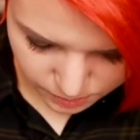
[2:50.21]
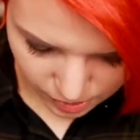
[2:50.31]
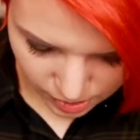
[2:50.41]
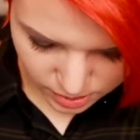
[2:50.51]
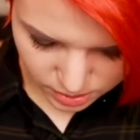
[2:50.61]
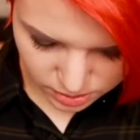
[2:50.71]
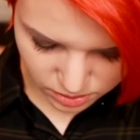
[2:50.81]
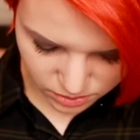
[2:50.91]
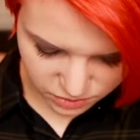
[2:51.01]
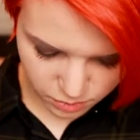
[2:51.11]
but you
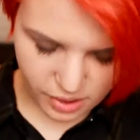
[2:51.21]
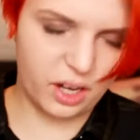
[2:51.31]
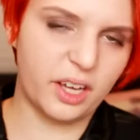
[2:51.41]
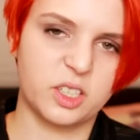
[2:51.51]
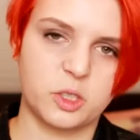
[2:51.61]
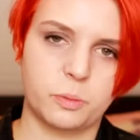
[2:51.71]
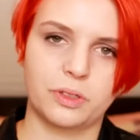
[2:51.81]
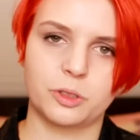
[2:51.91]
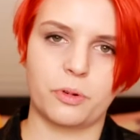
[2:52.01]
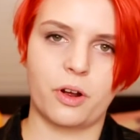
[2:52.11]
know, if you wear like a
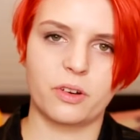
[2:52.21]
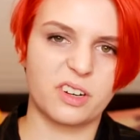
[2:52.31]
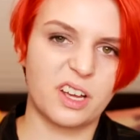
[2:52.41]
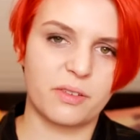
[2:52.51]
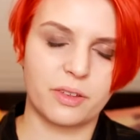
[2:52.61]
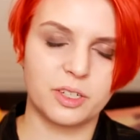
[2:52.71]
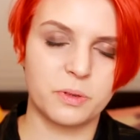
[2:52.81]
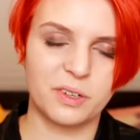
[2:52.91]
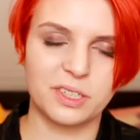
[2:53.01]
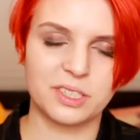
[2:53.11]
sports bra underneath, and to
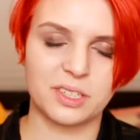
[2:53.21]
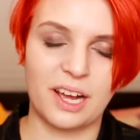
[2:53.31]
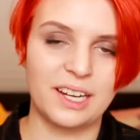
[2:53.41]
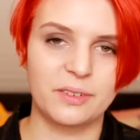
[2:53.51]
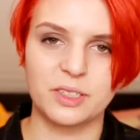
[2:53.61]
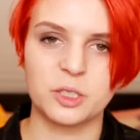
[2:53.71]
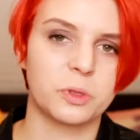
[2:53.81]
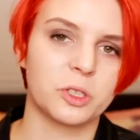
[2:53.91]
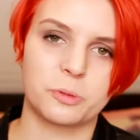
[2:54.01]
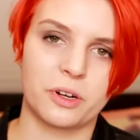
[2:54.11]
be honest, I live in
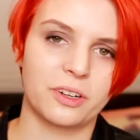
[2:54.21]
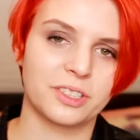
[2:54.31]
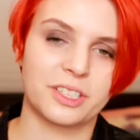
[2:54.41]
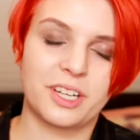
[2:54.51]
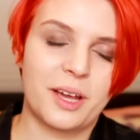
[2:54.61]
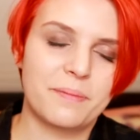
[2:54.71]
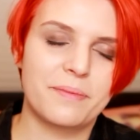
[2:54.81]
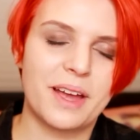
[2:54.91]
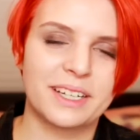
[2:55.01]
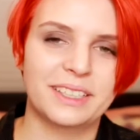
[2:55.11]
sports bras because
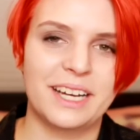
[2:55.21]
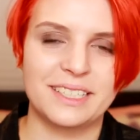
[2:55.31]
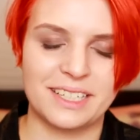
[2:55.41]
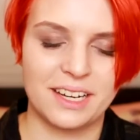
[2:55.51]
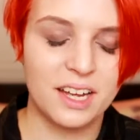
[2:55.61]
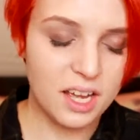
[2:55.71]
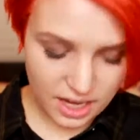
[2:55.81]
I'm mega lazy.